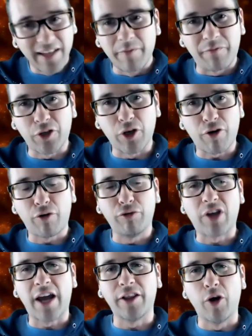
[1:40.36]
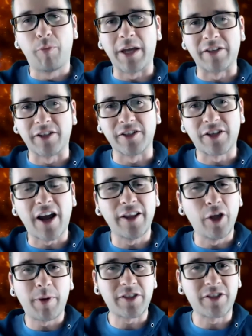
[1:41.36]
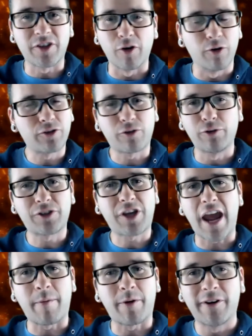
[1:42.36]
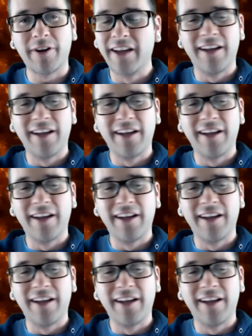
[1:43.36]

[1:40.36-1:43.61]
If you don't know who Tai Lopez is, Tai Lopez is an old school scammer.